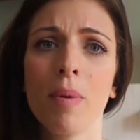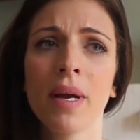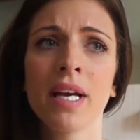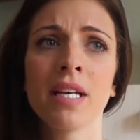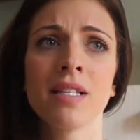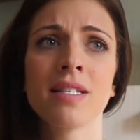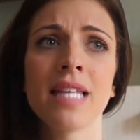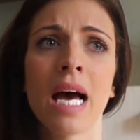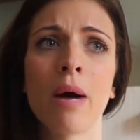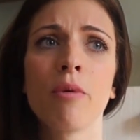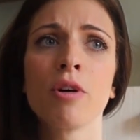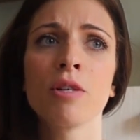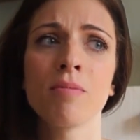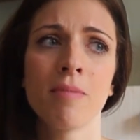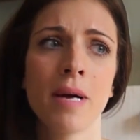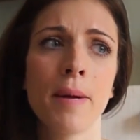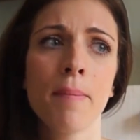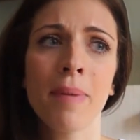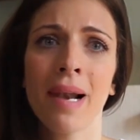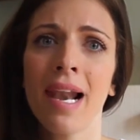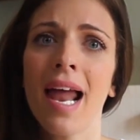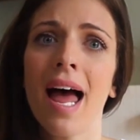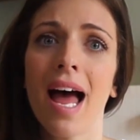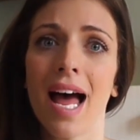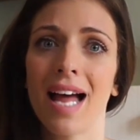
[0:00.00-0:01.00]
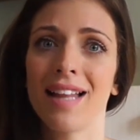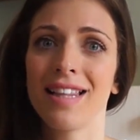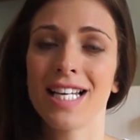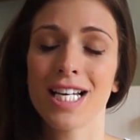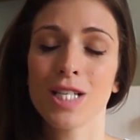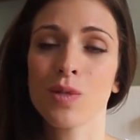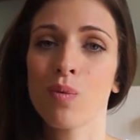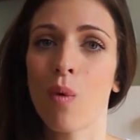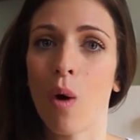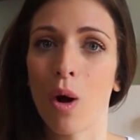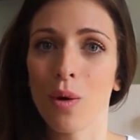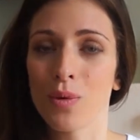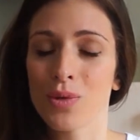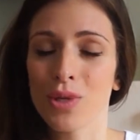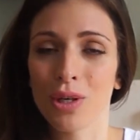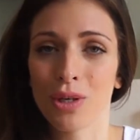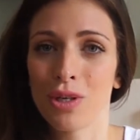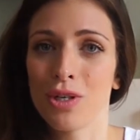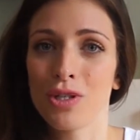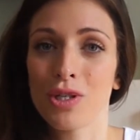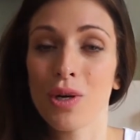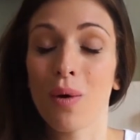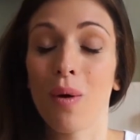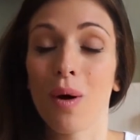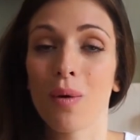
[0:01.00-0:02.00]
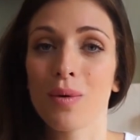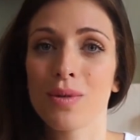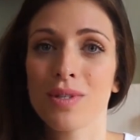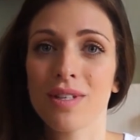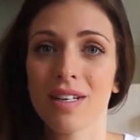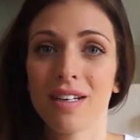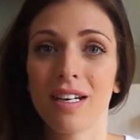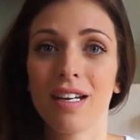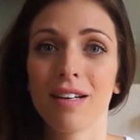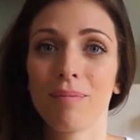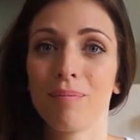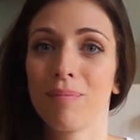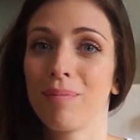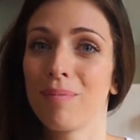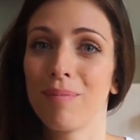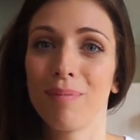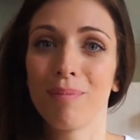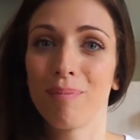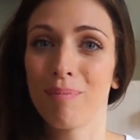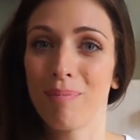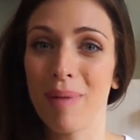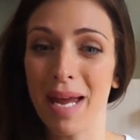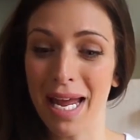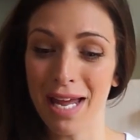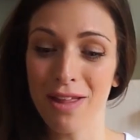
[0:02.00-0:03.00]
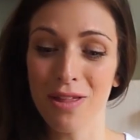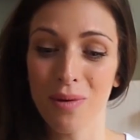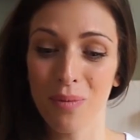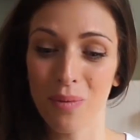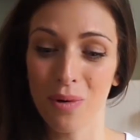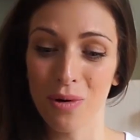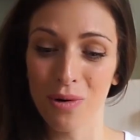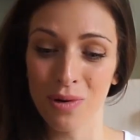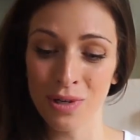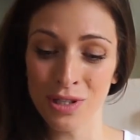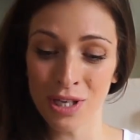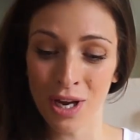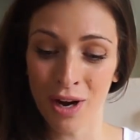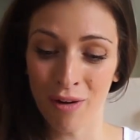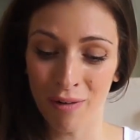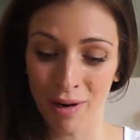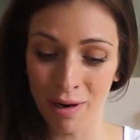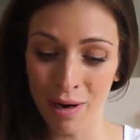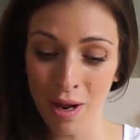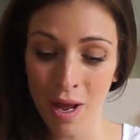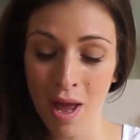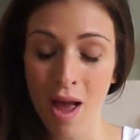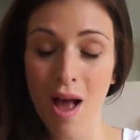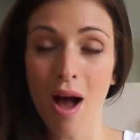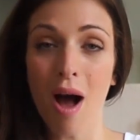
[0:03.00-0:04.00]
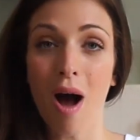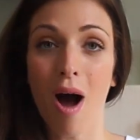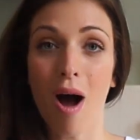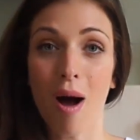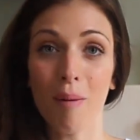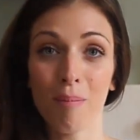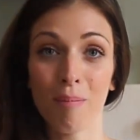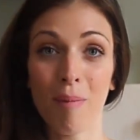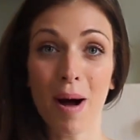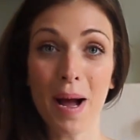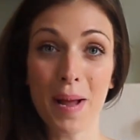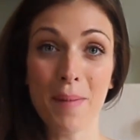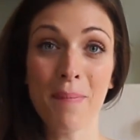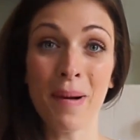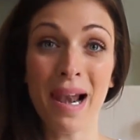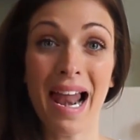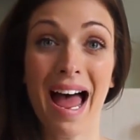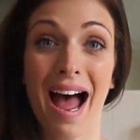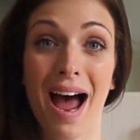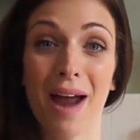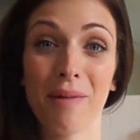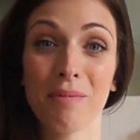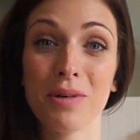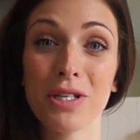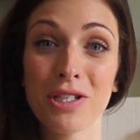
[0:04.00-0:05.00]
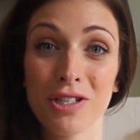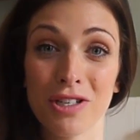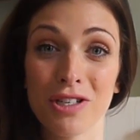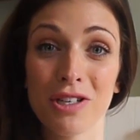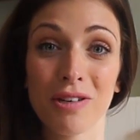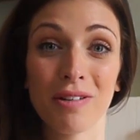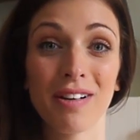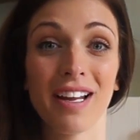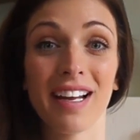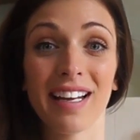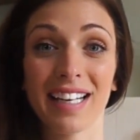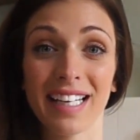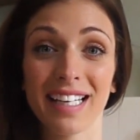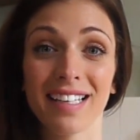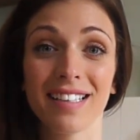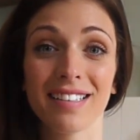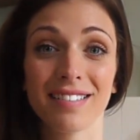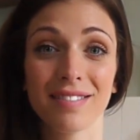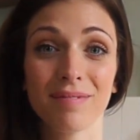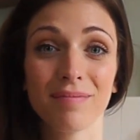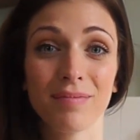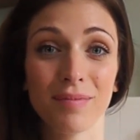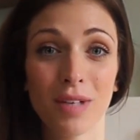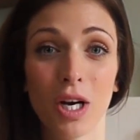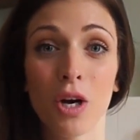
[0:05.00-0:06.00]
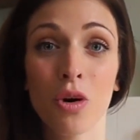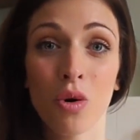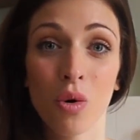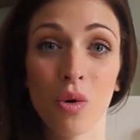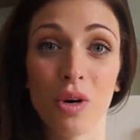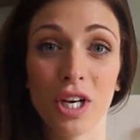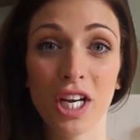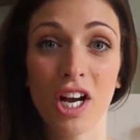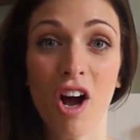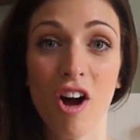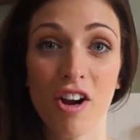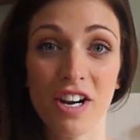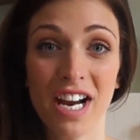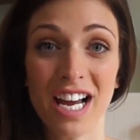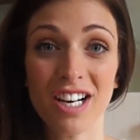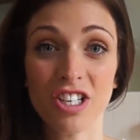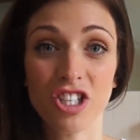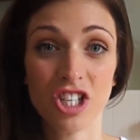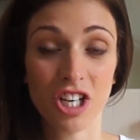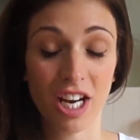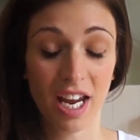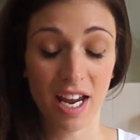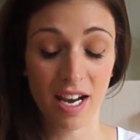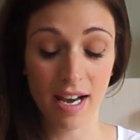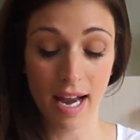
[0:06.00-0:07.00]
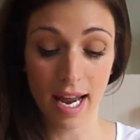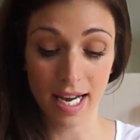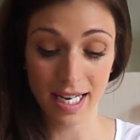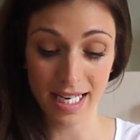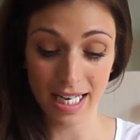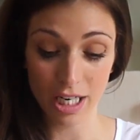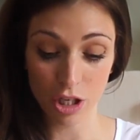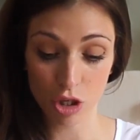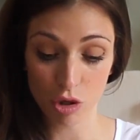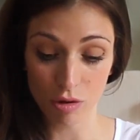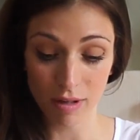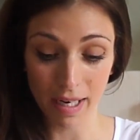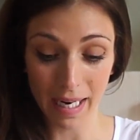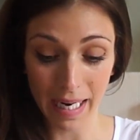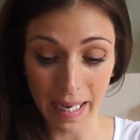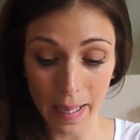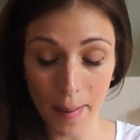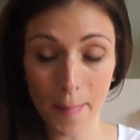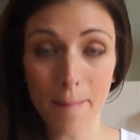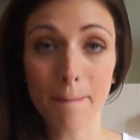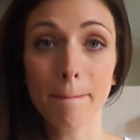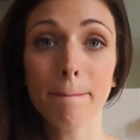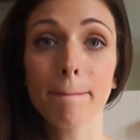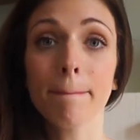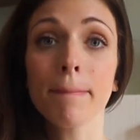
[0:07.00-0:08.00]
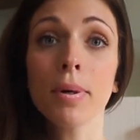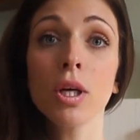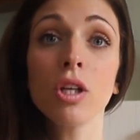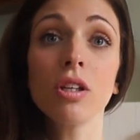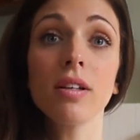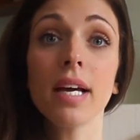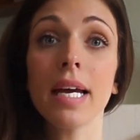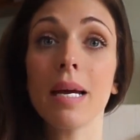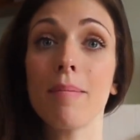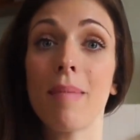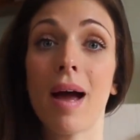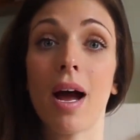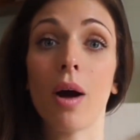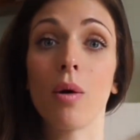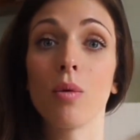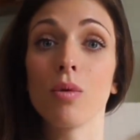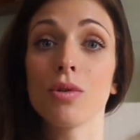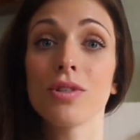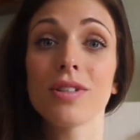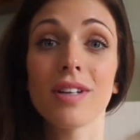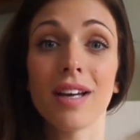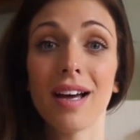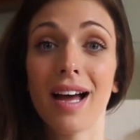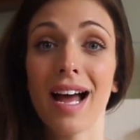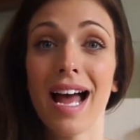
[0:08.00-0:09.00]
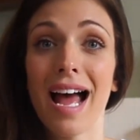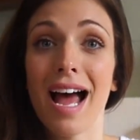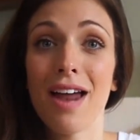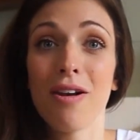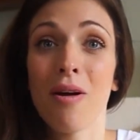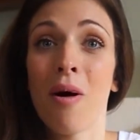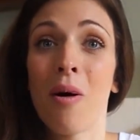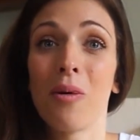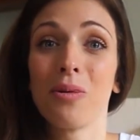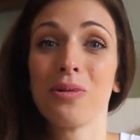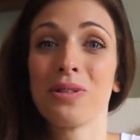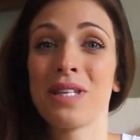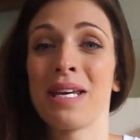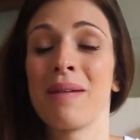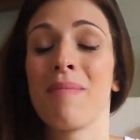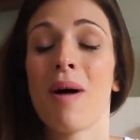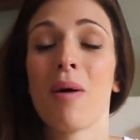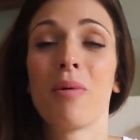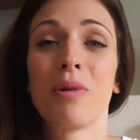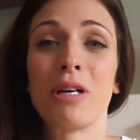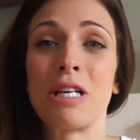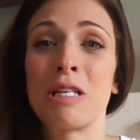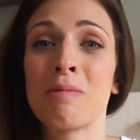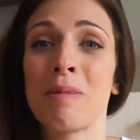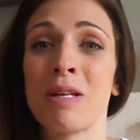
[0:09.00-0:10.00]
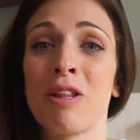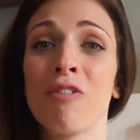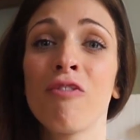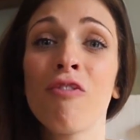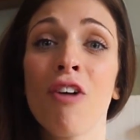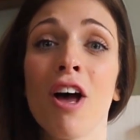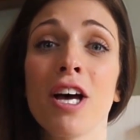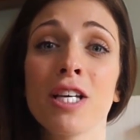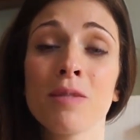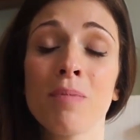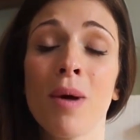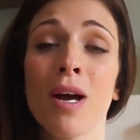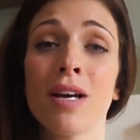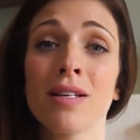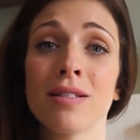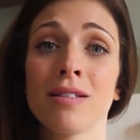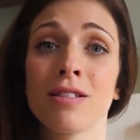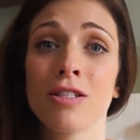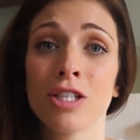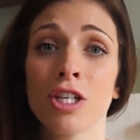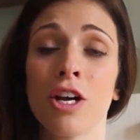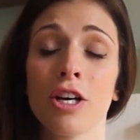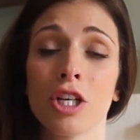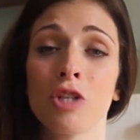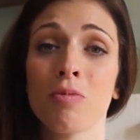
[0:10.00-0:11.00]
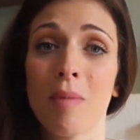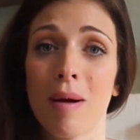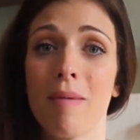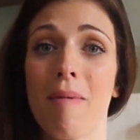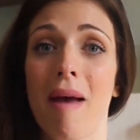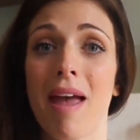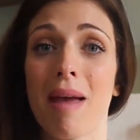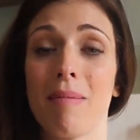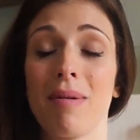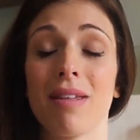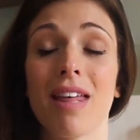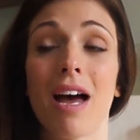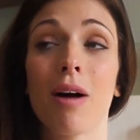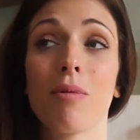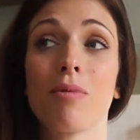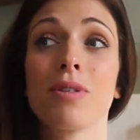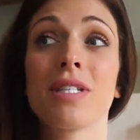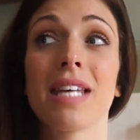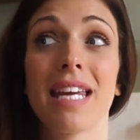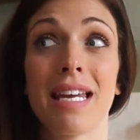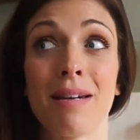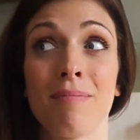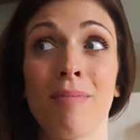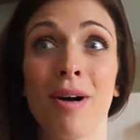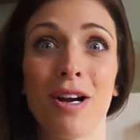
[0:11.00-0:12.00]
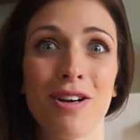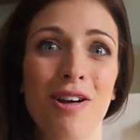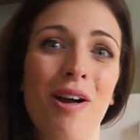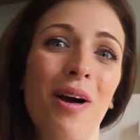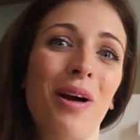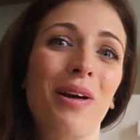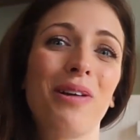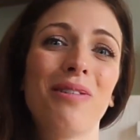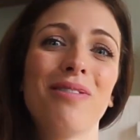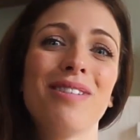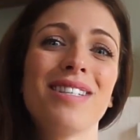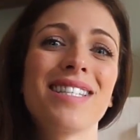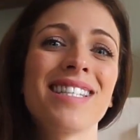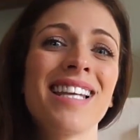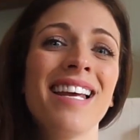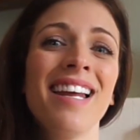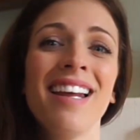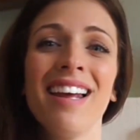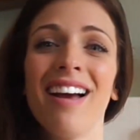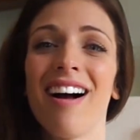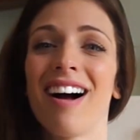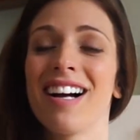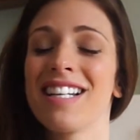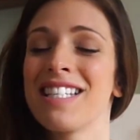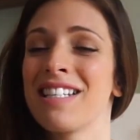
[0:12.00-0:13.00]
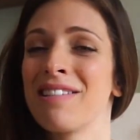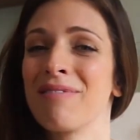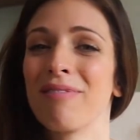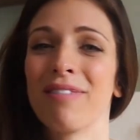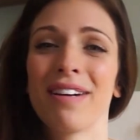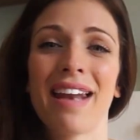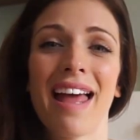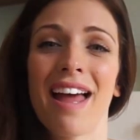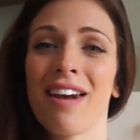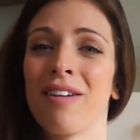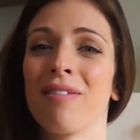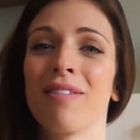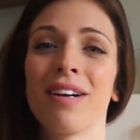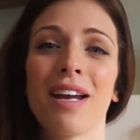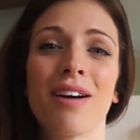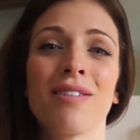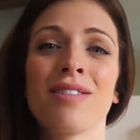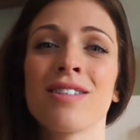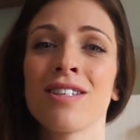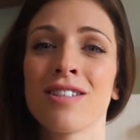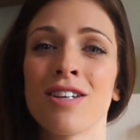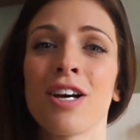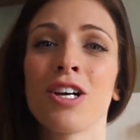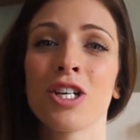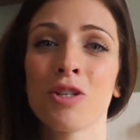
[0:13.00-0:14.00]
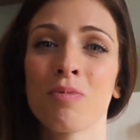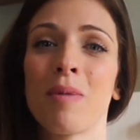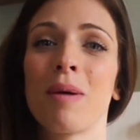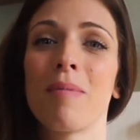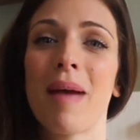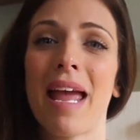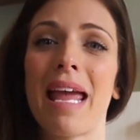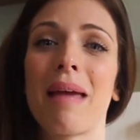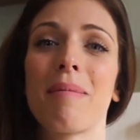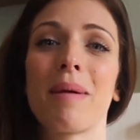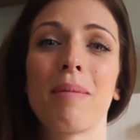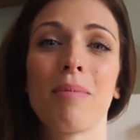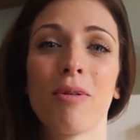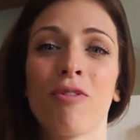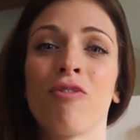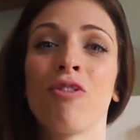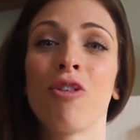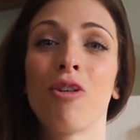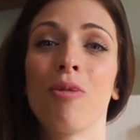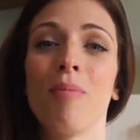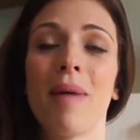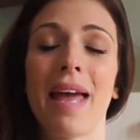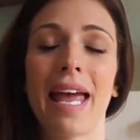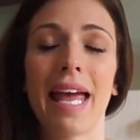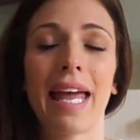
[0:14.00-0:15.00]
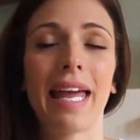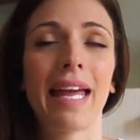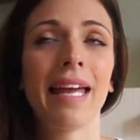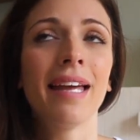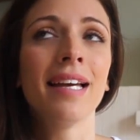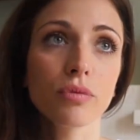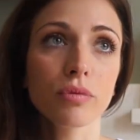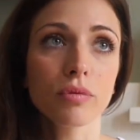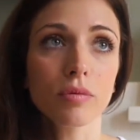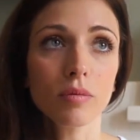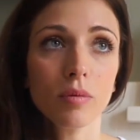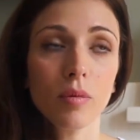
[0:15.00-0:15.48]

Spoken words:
because that was my plan. That's what I was going to do. I was going to be in the water, and my plan was to do like a Kourtney Kardashian and literally pull him out and hold him. I wanted to be the first person to touch my baby. That was in my notes. I didn't want anyone else to touch my baby before me.